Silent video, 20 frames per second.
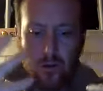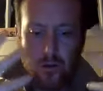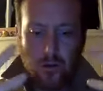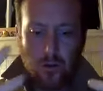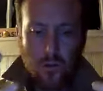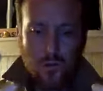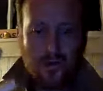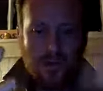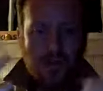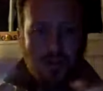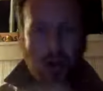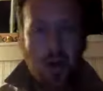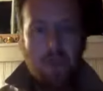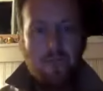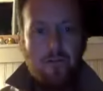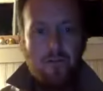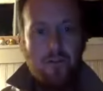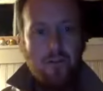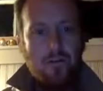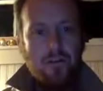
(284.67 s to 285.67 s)
We strive
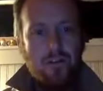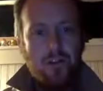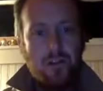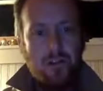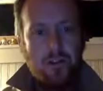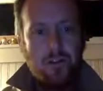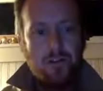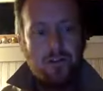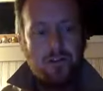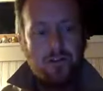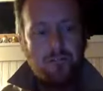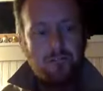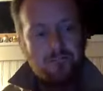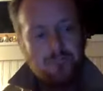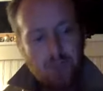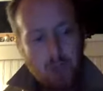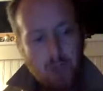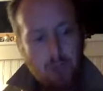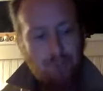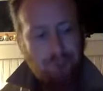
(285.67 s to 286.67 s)
for those ideals.
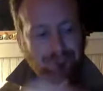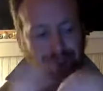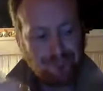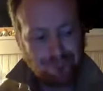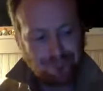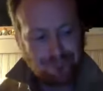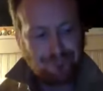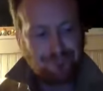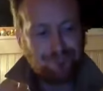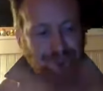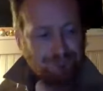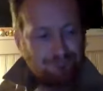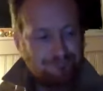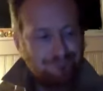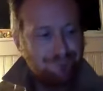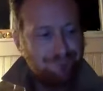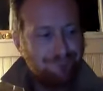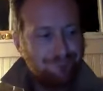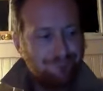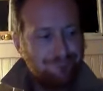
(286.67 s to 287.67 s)
So
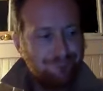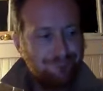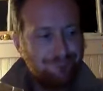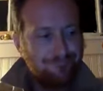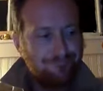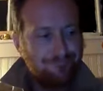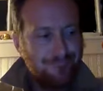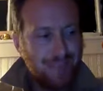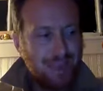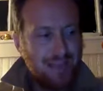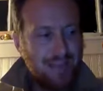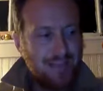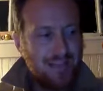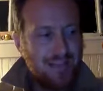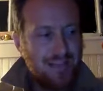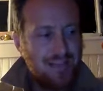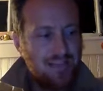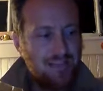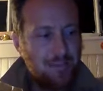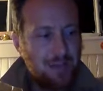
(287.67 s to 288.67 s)
I think
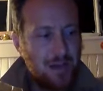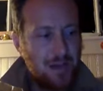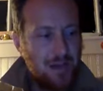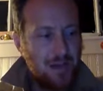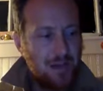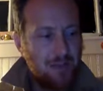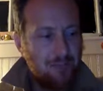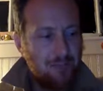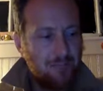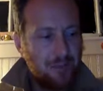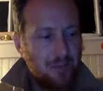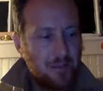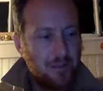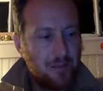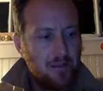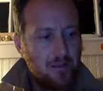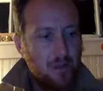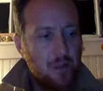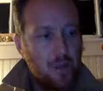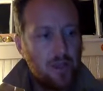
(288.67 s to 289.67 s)
that's about it.
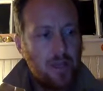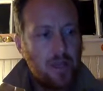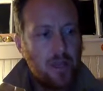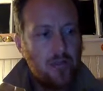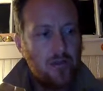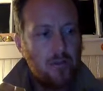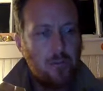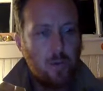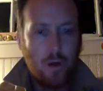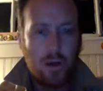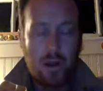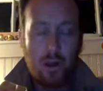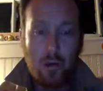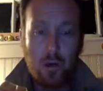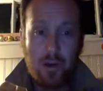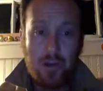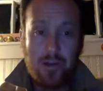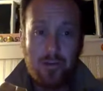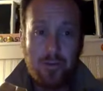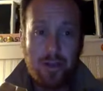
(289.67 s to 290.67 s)
The only other point I
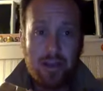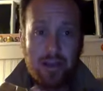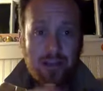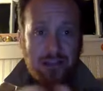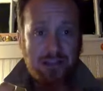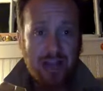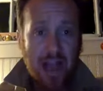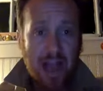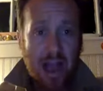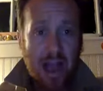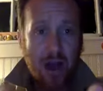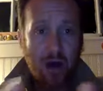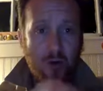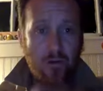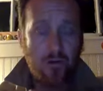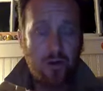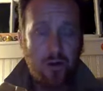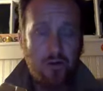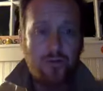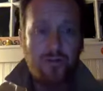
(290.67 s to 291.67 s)
wanted to make is how
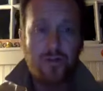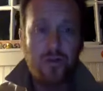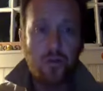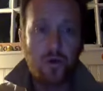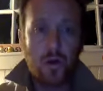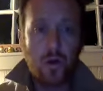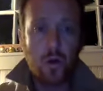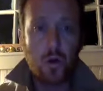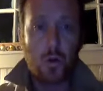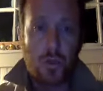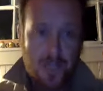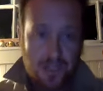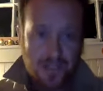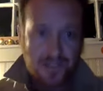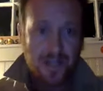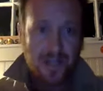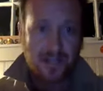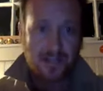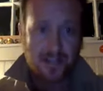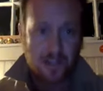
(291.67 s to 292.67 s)
those who are
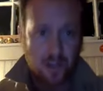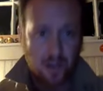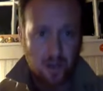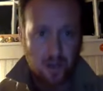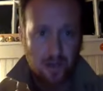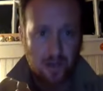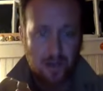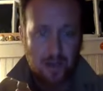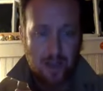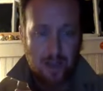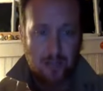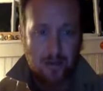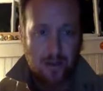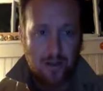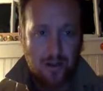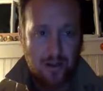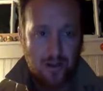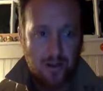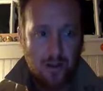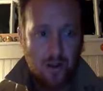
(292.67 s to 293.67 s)
criticizing Colin
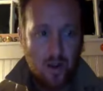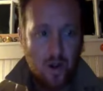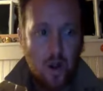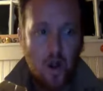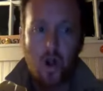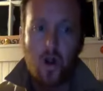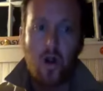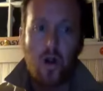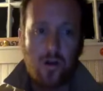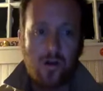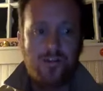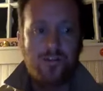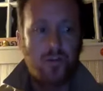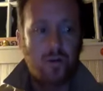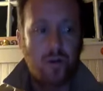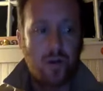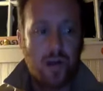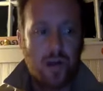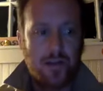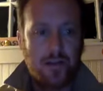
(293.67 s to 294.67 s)
Kaepernick are also
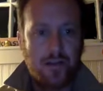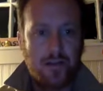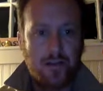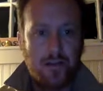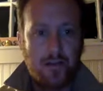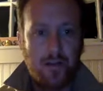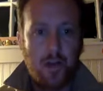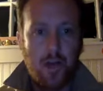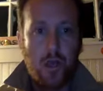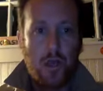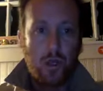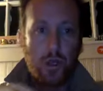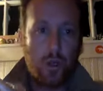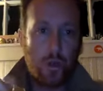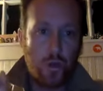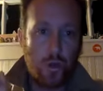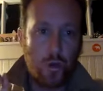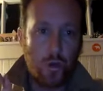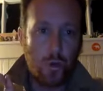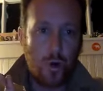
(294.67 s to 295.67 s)
correct.
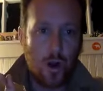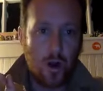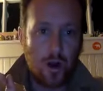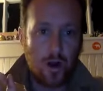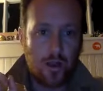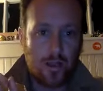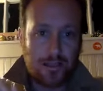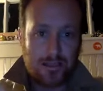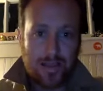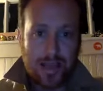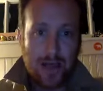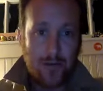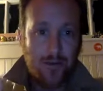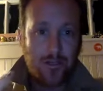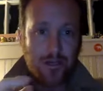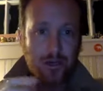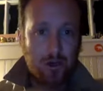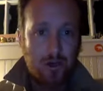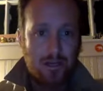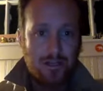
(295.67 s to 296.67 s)
You are allowed
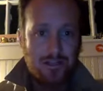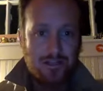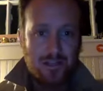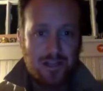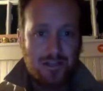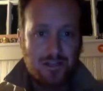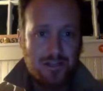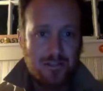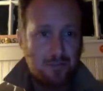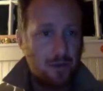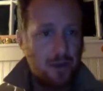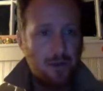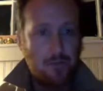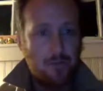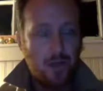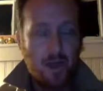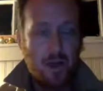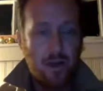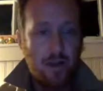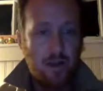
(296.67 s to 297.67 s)
to criticize him. I'm
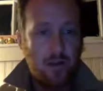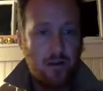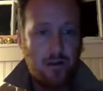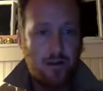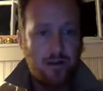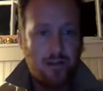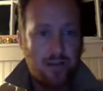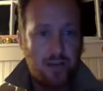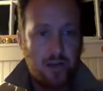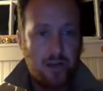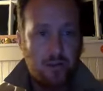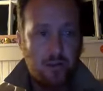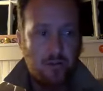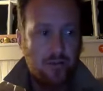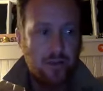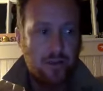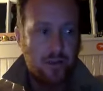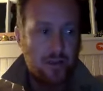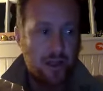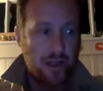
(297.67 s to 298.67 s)
not here to tell you
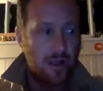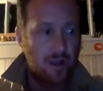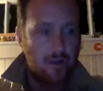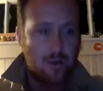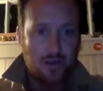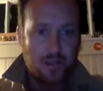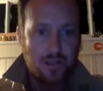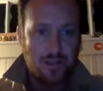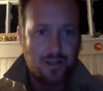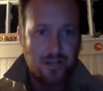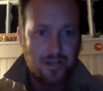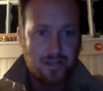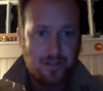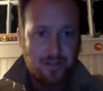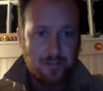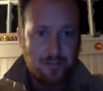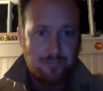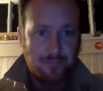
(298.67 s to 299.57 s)
that you can't criticize him.